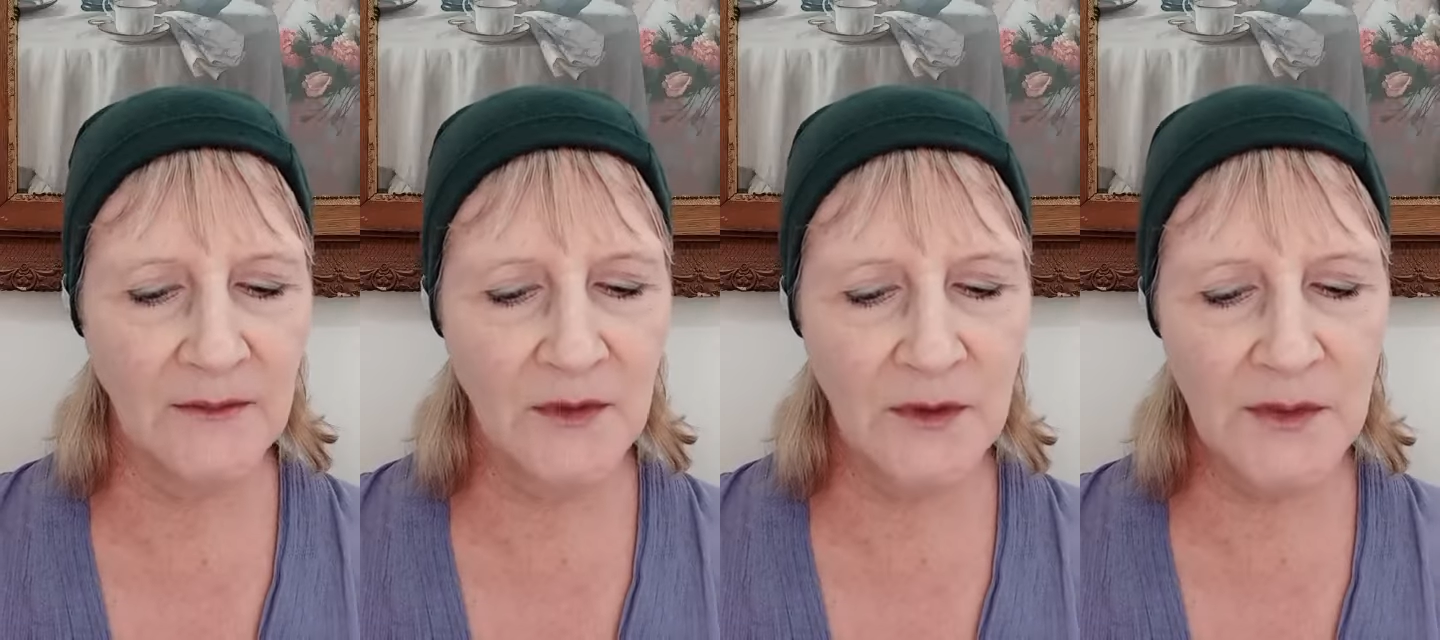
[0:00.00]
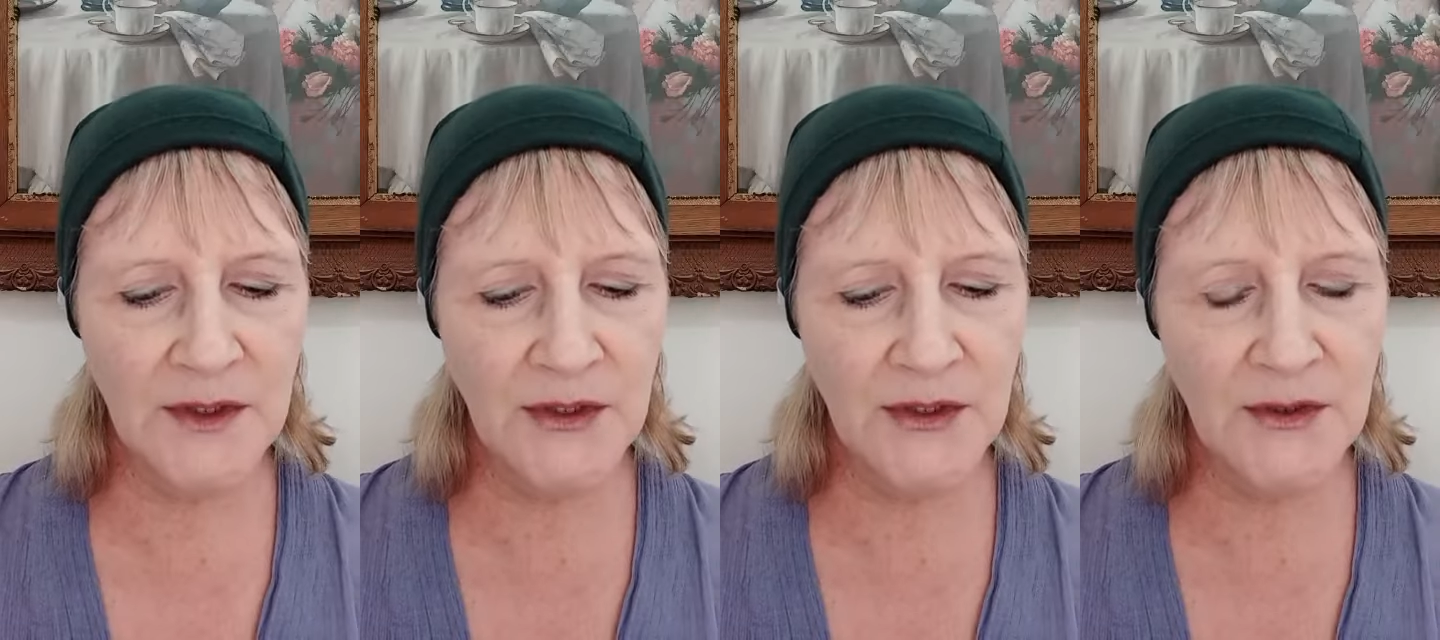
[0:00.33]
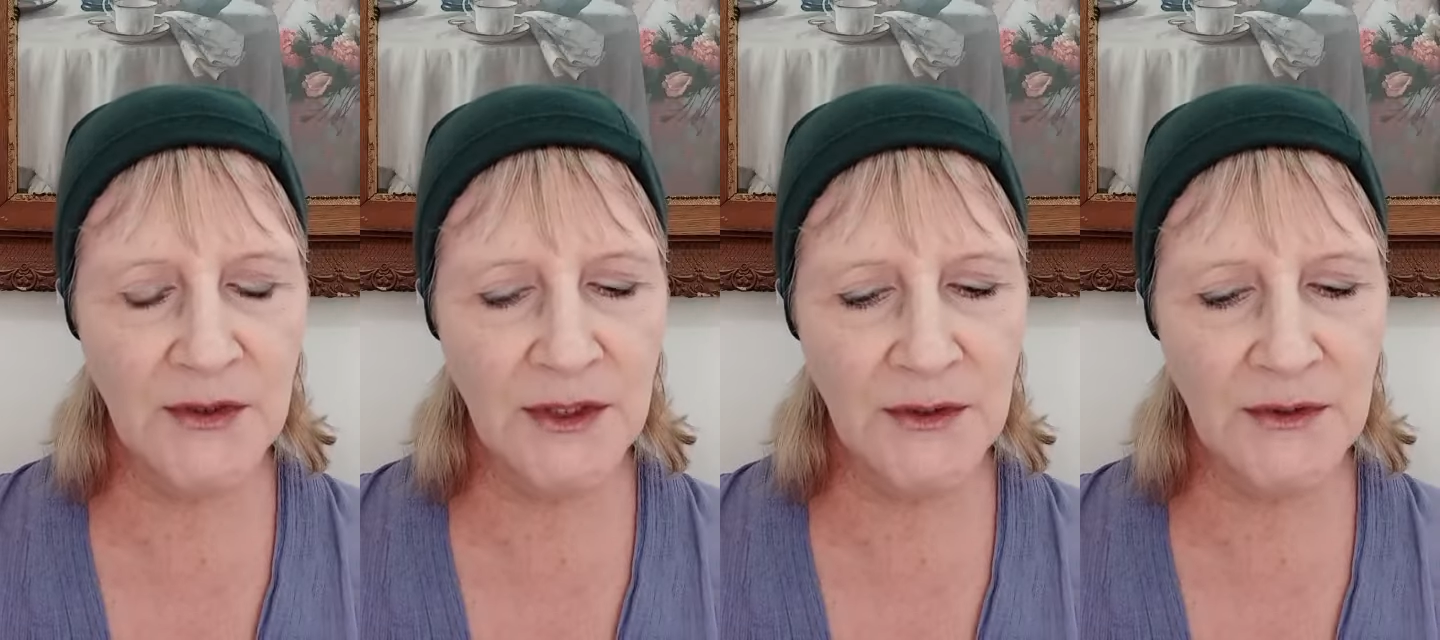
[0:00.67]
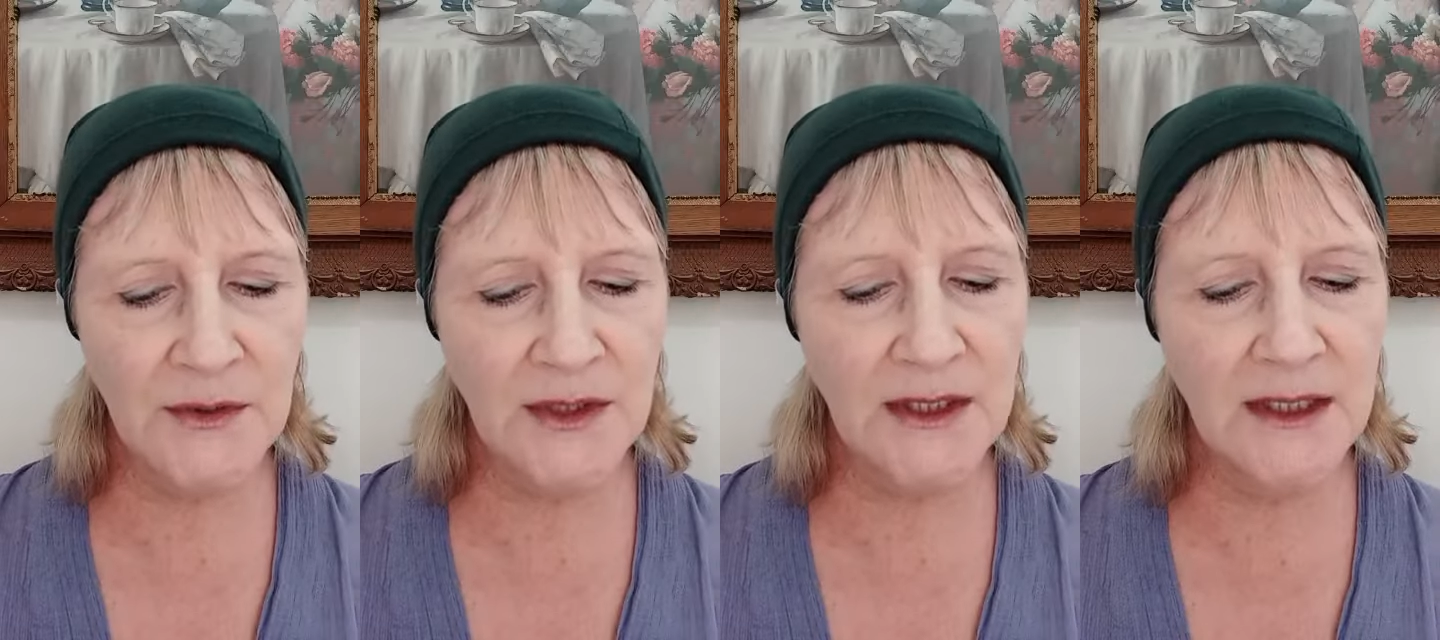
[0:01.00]
will return you
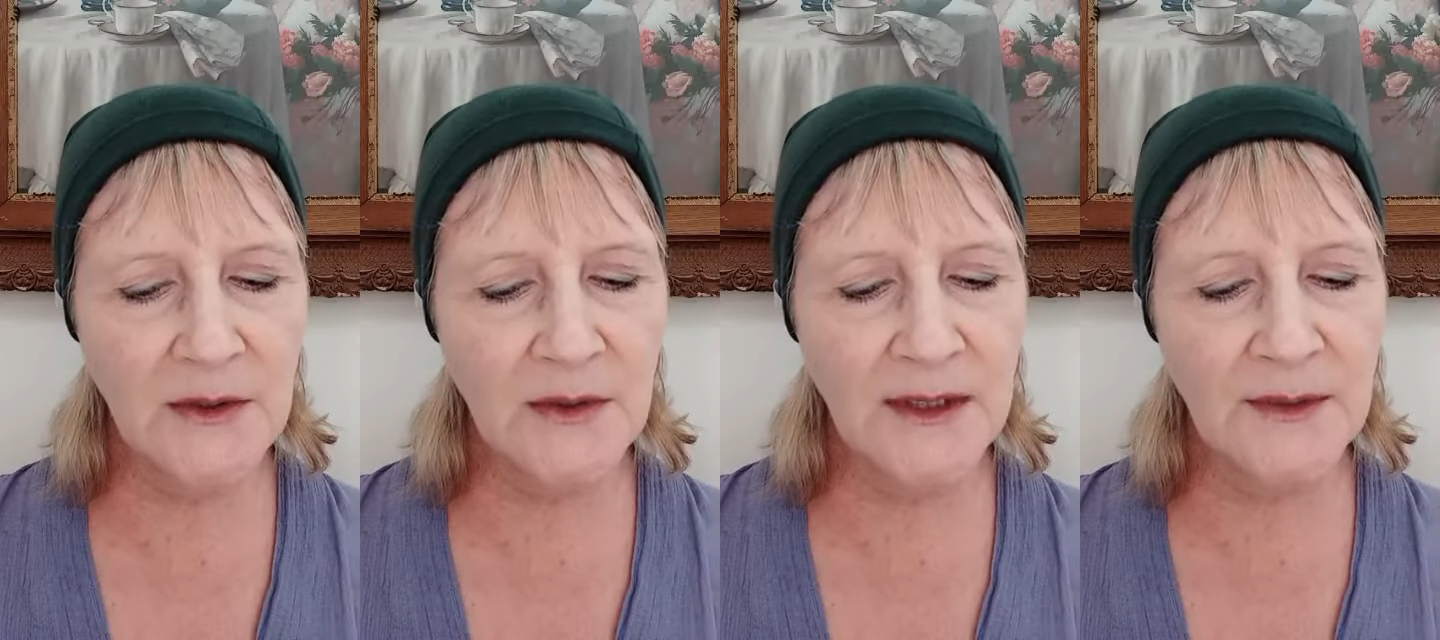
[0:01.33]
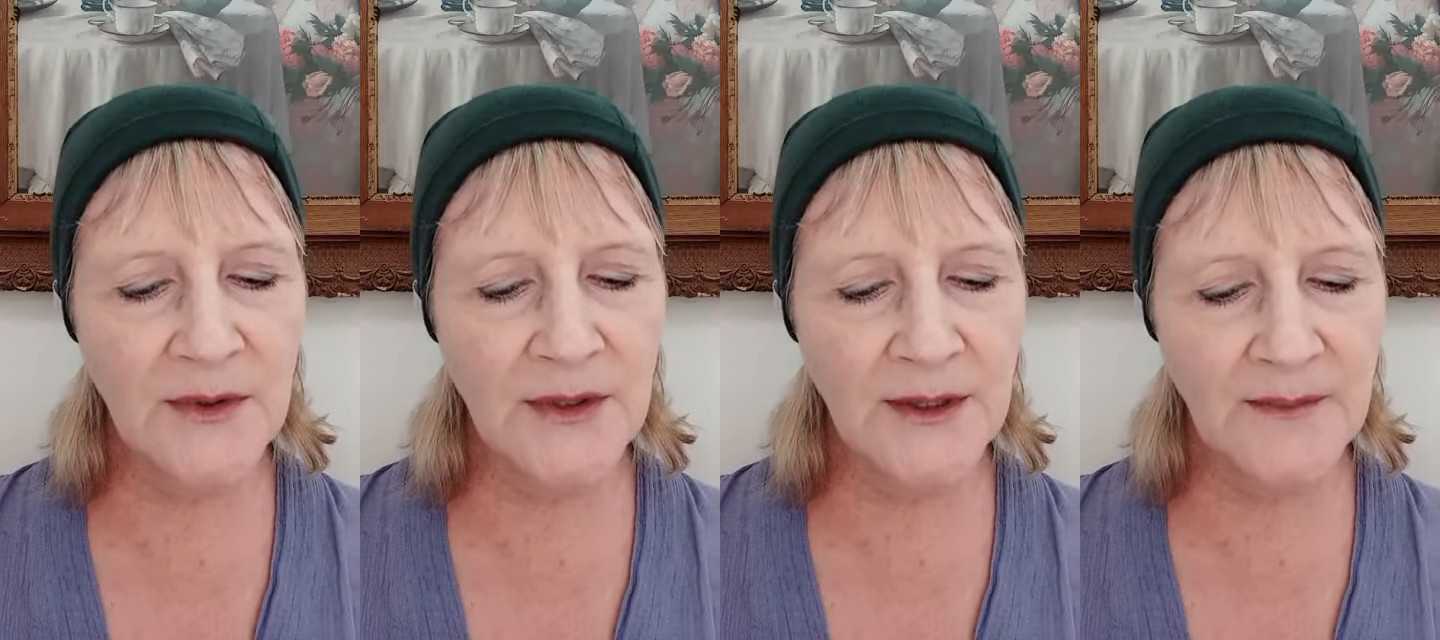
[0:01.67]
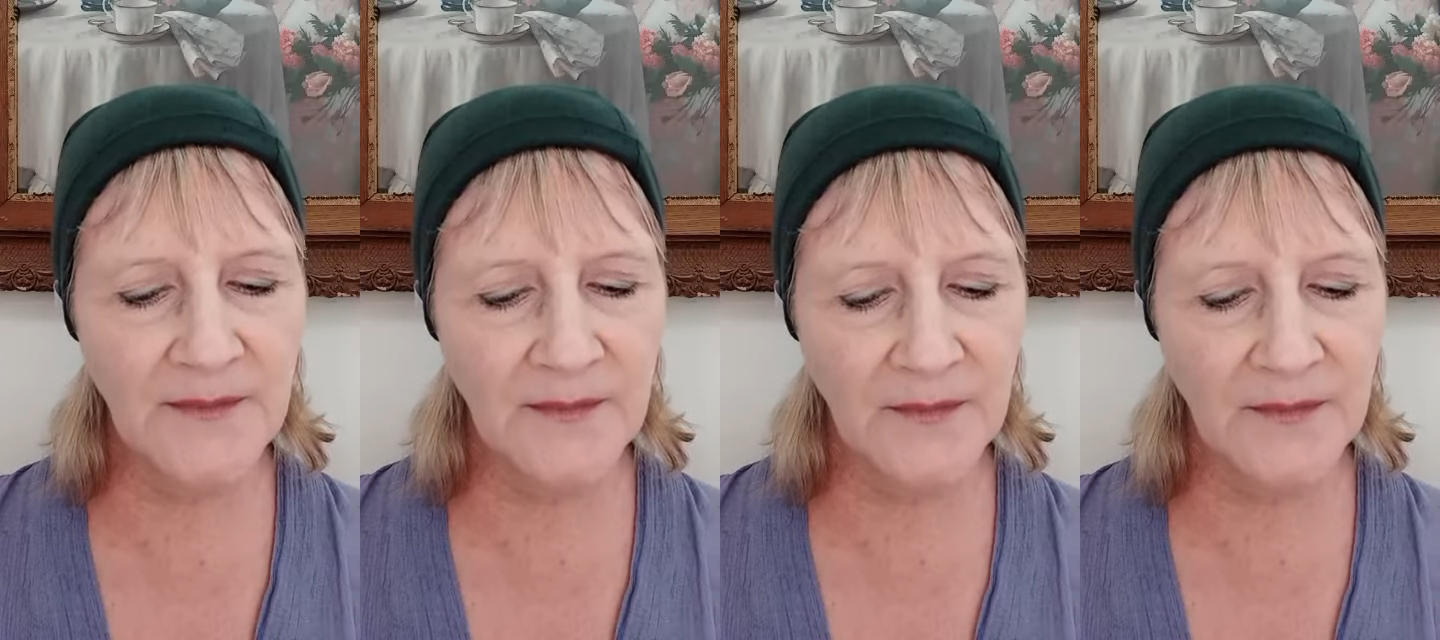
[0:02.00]
to equilibrium.